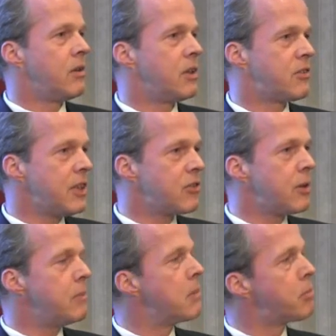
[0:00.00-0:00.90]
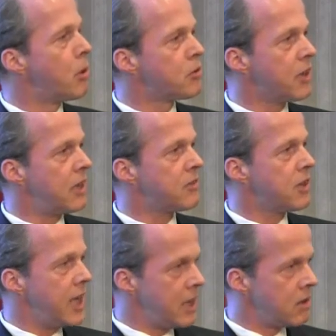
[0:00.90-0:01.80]
the seed treatment
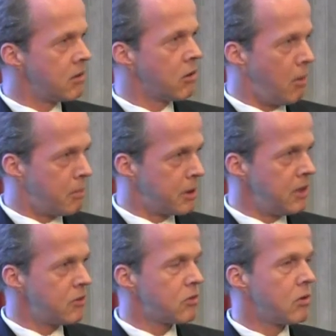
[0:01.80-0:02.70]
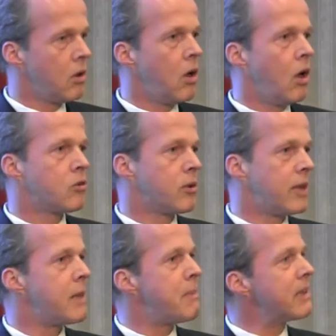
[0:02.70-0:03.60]
process in companies so
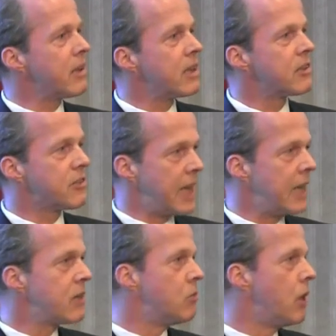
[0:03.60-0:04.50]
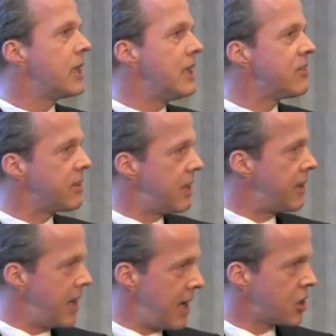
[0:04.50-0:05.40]
that they better understand what is it
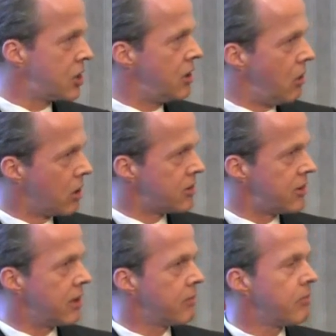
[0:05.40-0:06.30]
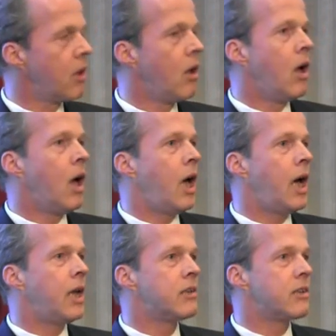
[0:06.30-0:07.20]
that they're actually auditing
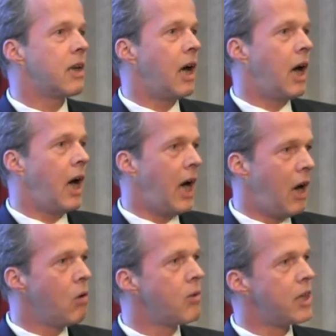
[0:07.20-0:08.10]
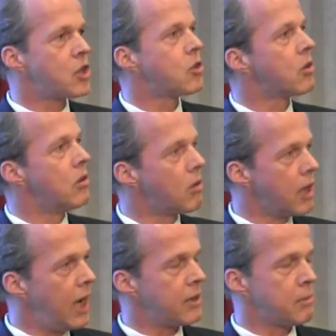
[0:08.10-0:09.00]
and how they should
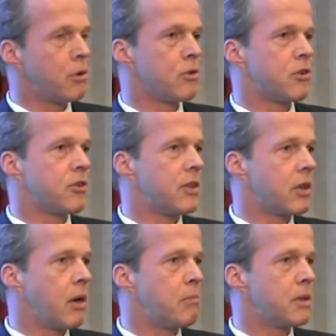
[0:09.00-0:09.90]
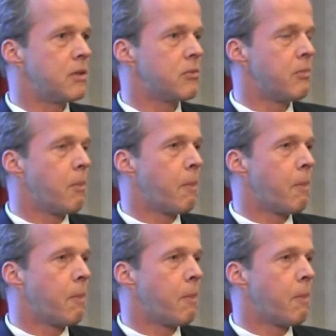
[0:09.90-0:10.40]
look at the process in the companies.